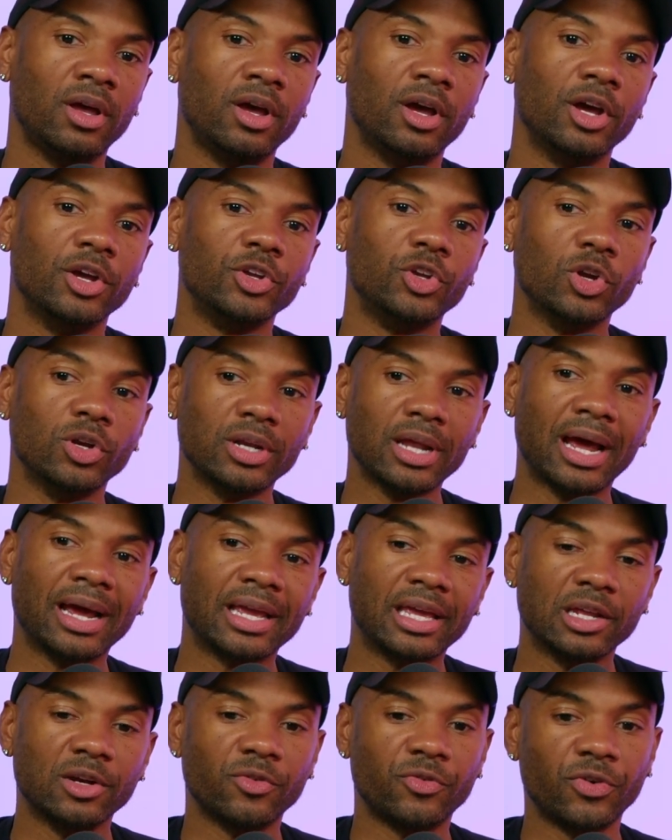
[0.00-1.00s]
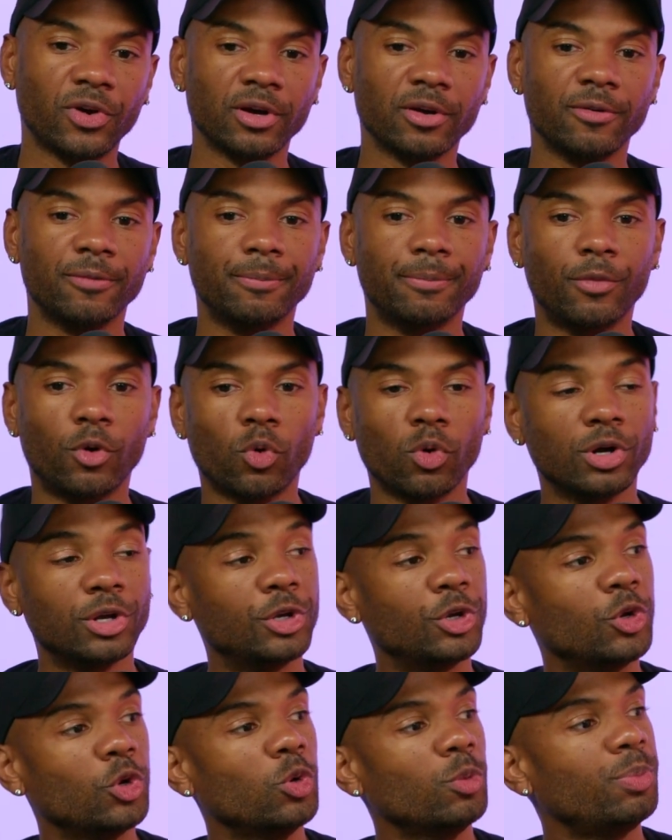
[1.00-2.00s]
you're not getting in front of more
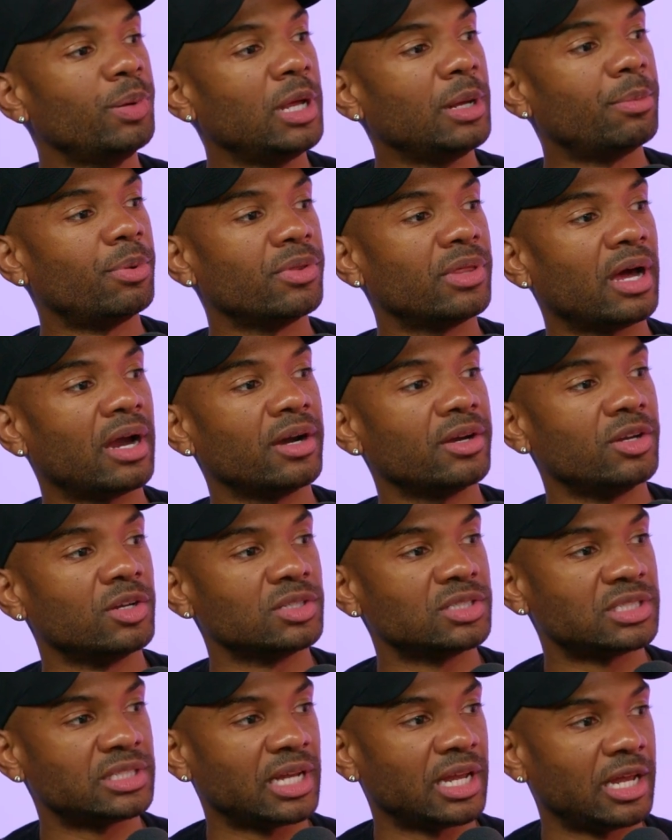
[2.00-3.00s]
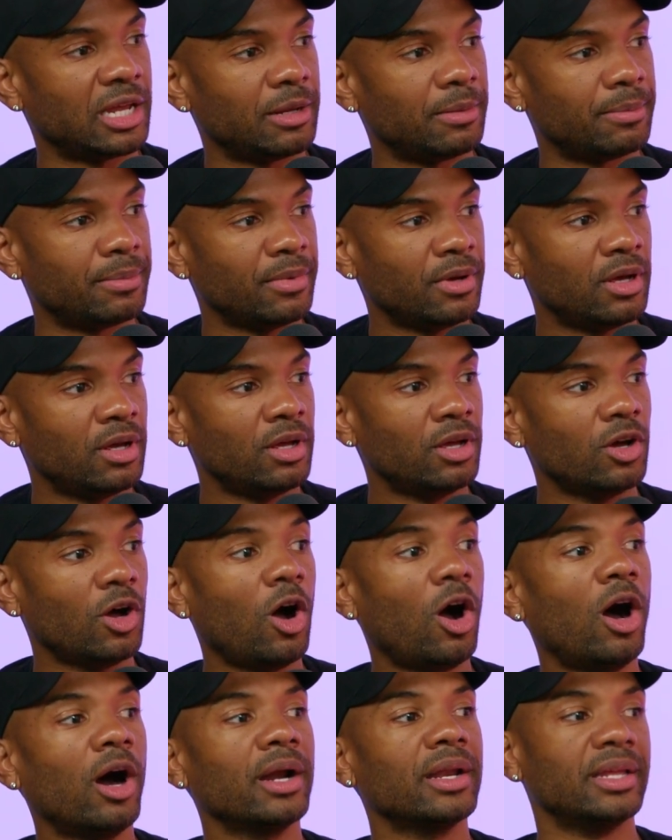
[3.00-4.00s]
new people that are your same
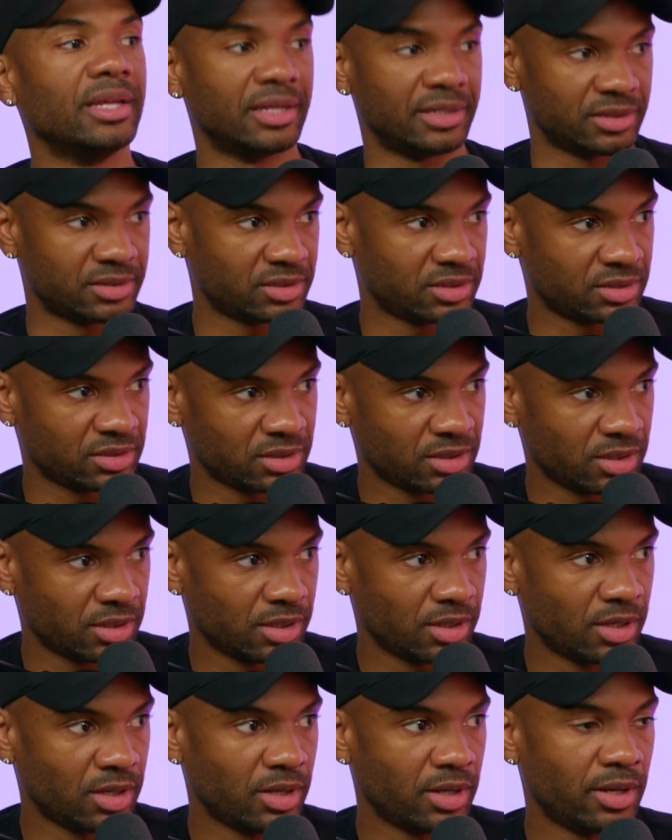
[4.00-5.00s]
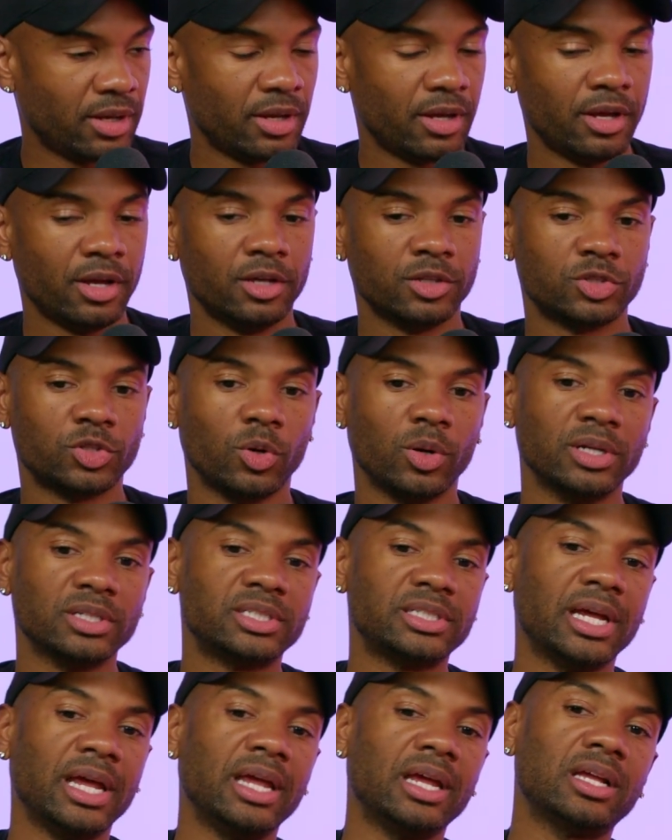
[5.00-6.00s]
audience. So the
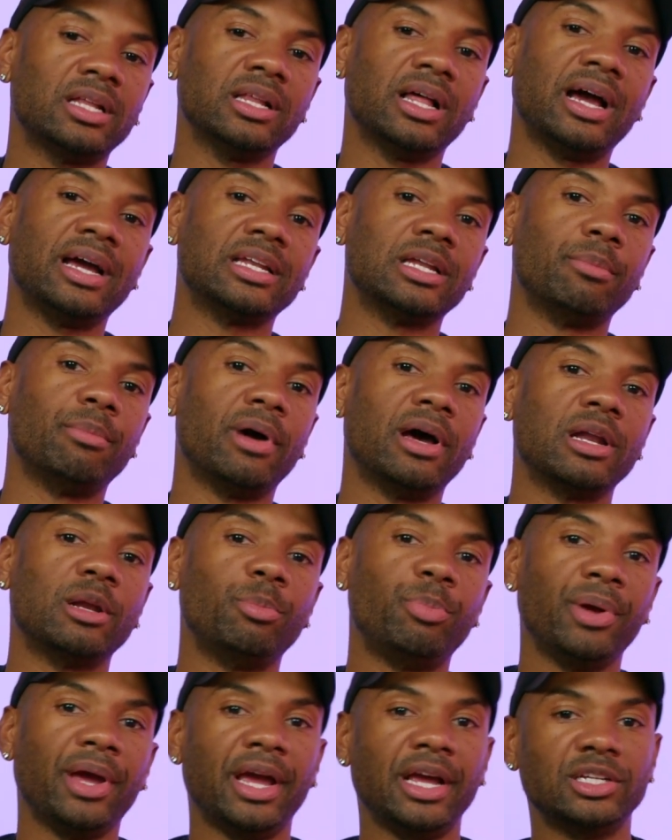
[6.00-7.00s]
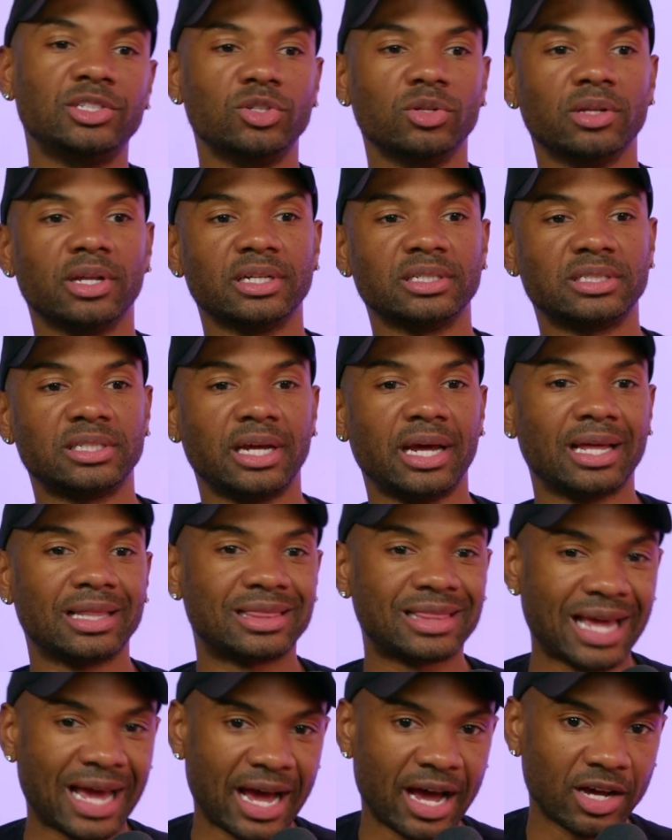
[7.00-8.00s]
same client that might have paid you, let's say
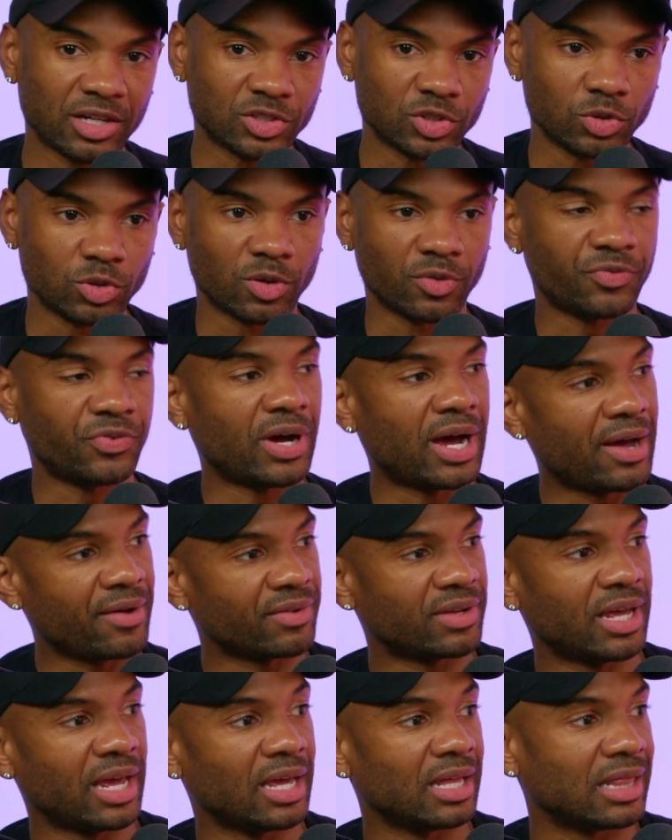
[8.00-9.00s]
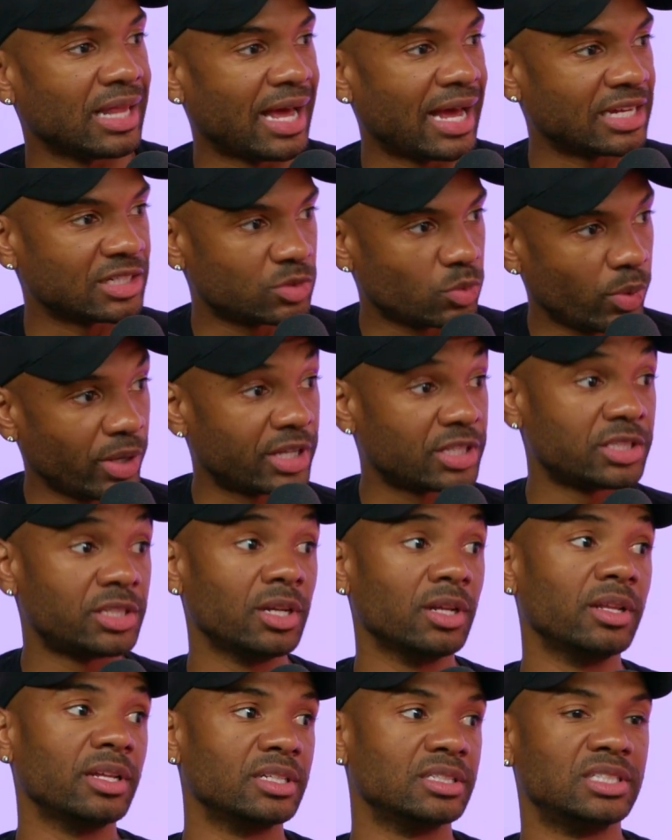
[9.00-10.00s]
$1,000 or $5K last week,
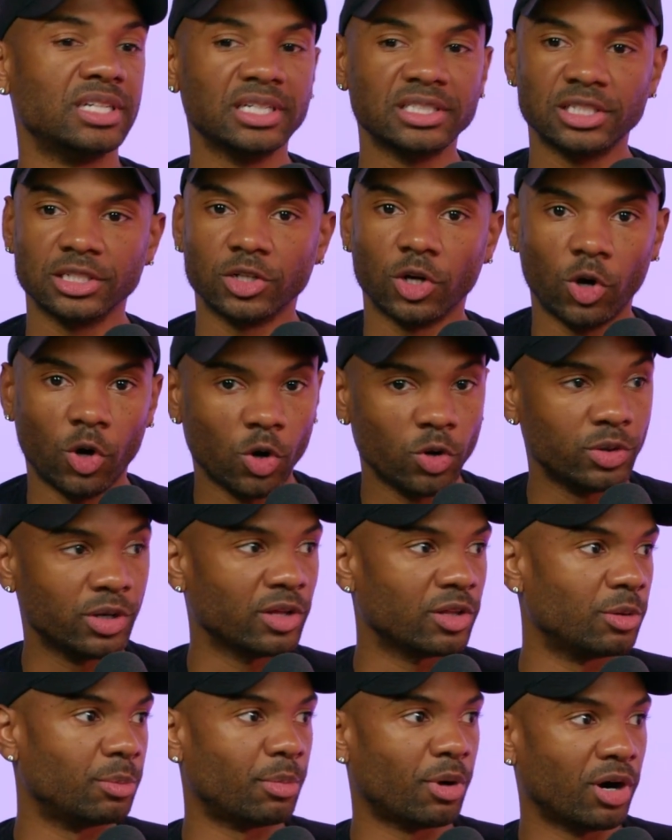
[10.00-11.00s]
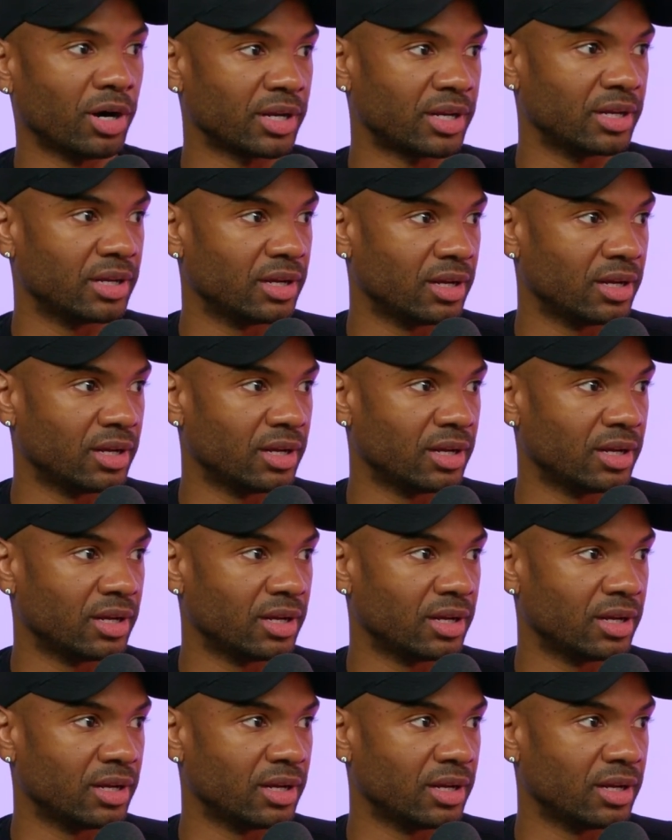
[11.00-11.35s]
still exists in a whole nother market.